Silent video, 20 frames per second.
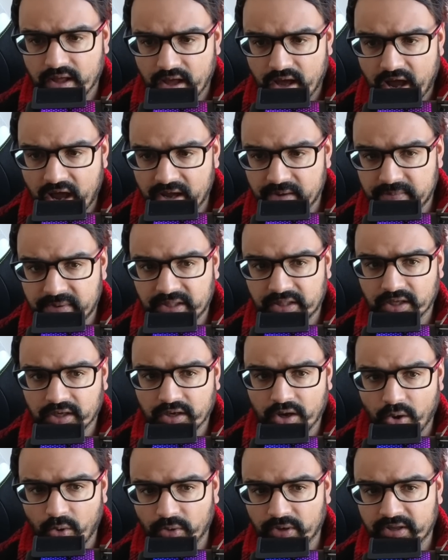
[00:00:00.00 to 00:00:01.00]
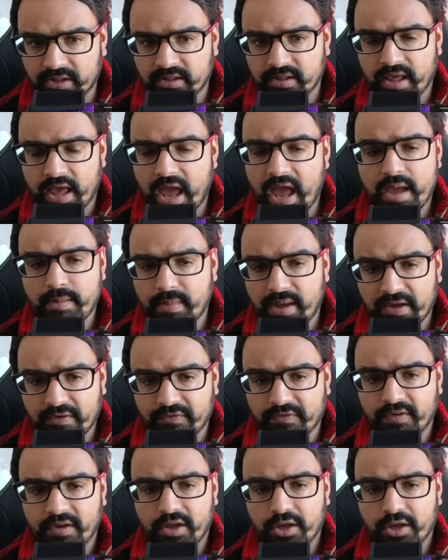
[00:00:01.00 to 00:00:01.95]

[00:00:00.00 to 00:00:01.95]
"I be the coldest MF